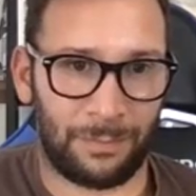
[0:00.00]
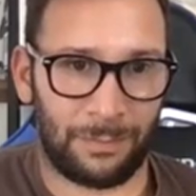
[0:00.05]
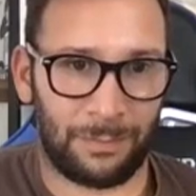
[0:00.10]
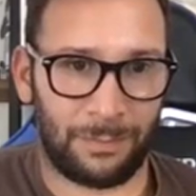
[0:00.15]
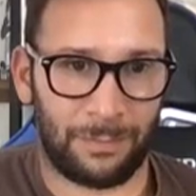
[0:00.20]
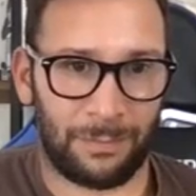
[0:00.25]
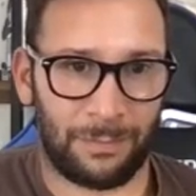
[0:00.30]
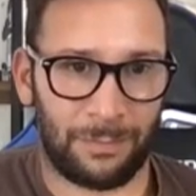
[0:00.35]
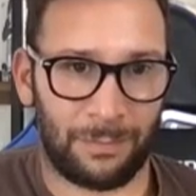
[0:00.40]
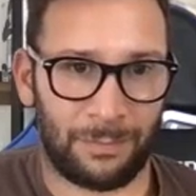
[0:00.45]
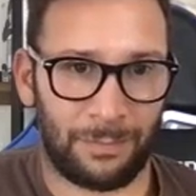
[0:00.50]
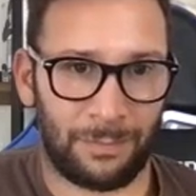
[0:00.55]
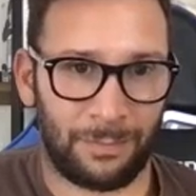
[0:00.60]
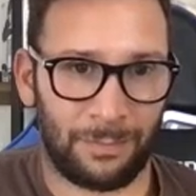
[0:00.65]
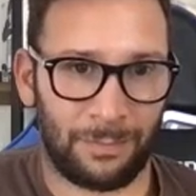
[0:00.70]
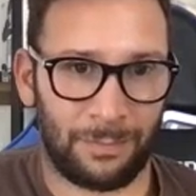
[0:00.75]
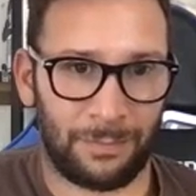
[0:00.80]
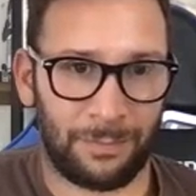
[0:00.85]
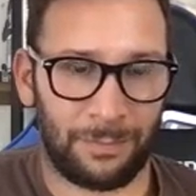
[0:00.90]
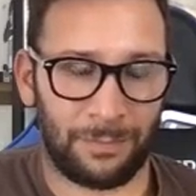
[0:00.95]

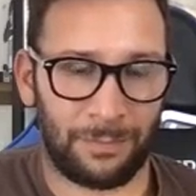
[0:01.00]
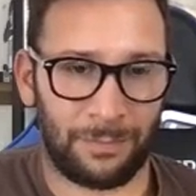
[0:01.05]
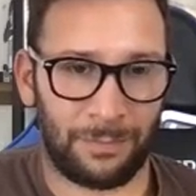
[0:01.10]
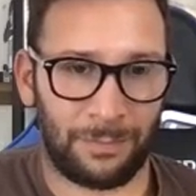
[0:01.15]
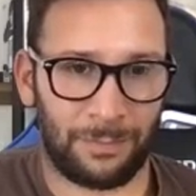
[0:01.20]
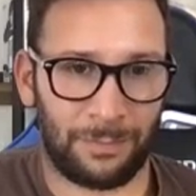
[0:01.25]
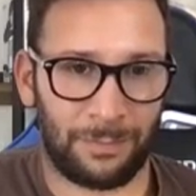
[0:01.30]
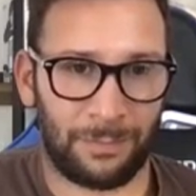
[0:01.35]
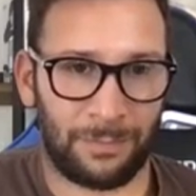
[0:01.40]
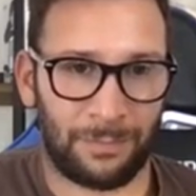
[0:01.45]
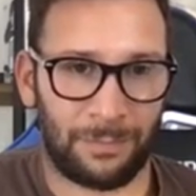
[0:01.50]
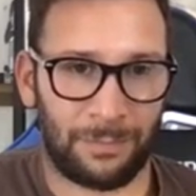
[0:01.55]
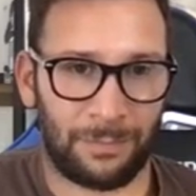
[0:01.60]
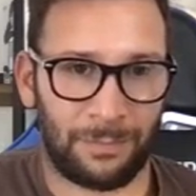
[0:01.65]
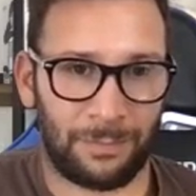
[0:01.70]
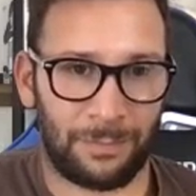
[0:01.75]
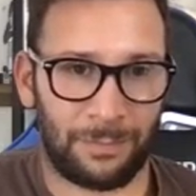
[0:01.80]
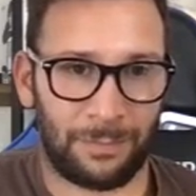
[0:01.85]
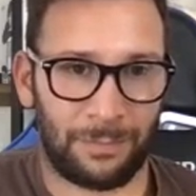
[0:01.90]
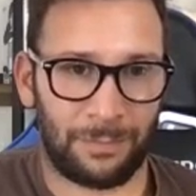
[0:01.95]

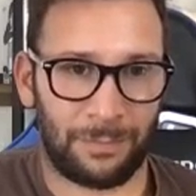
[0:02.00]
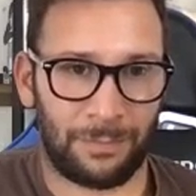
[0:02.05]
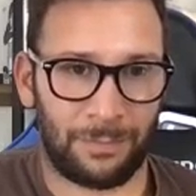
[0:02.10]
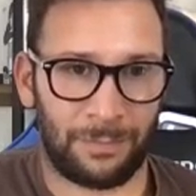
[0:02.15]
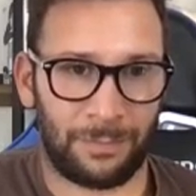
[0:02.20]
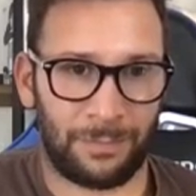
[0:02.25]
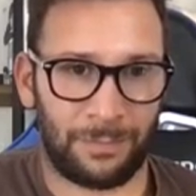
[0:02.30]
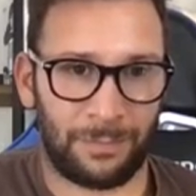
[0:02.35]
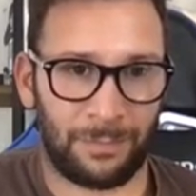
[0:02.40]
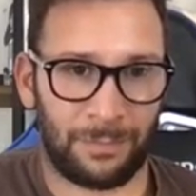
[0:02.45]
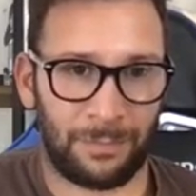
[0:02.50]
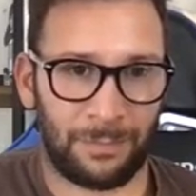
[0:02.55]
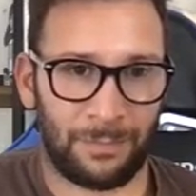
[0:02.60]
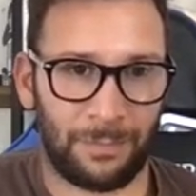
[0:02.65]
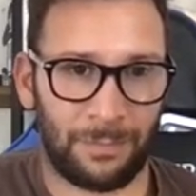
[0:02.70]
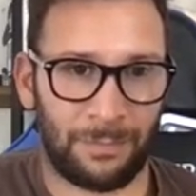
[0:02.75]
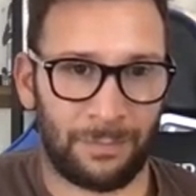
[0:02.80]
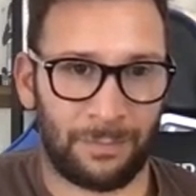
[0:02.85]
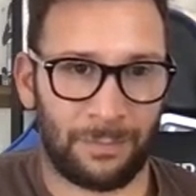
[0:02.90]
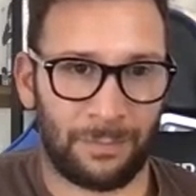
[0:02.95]

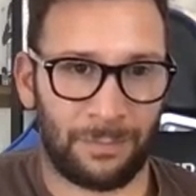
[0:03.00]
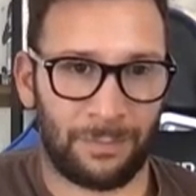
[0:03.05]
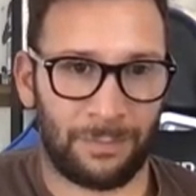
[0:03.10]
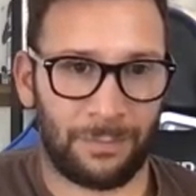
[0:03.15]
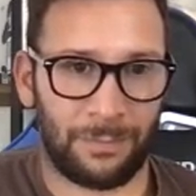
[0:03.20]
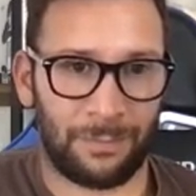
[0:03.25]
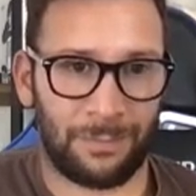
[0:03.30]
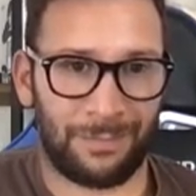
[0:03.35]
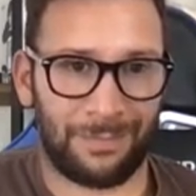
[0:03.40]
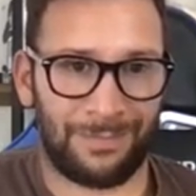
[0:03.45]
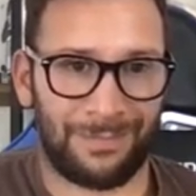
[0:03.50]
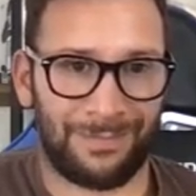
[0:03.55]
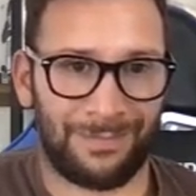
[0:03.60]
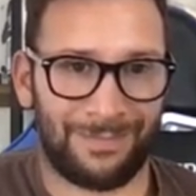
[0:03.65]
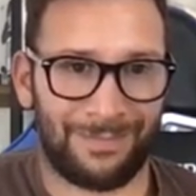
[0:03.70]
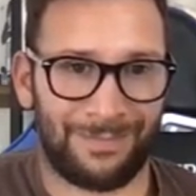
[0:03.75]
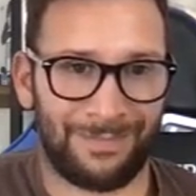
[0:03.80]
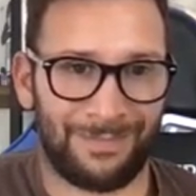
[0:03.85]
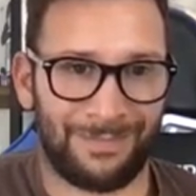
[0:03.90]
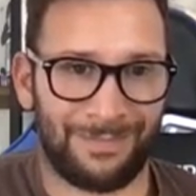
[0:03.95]

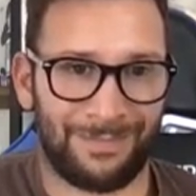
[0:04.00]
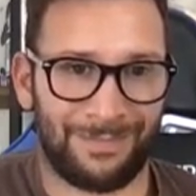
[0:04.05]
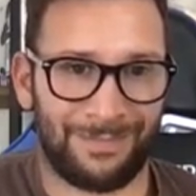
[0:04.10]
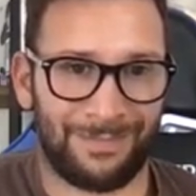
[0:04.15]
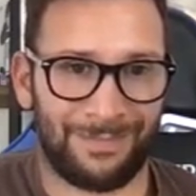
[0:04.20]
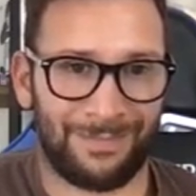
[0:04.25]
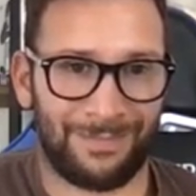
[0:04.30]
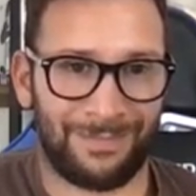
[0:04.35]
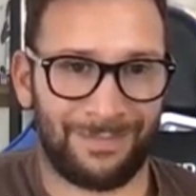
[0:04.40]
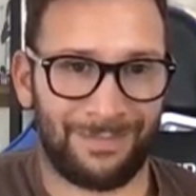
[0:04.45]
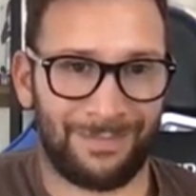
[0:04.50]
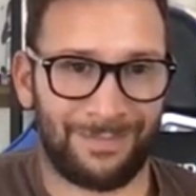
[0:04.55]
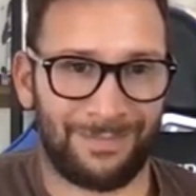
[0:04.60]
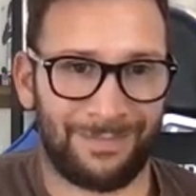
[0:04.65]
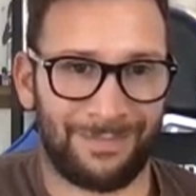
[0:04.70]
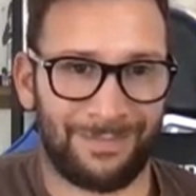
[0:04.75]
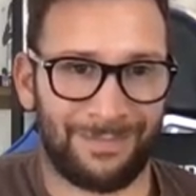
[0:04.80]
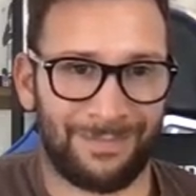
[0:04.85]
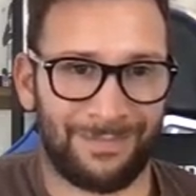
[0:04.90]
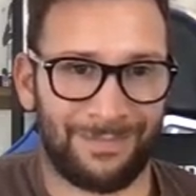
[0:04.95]

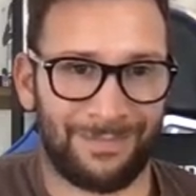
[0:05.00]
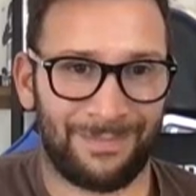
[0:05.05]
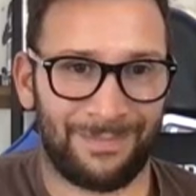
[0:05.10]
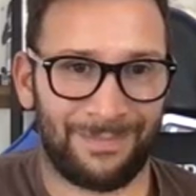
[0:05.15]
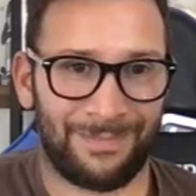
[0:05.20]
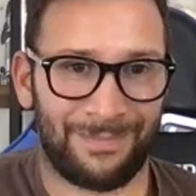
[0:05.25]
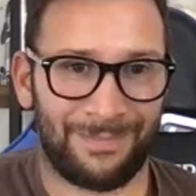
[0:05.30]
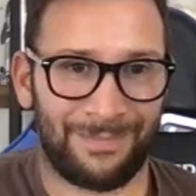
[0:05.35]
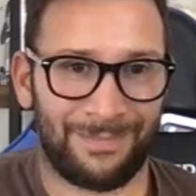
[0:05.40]
[no speech]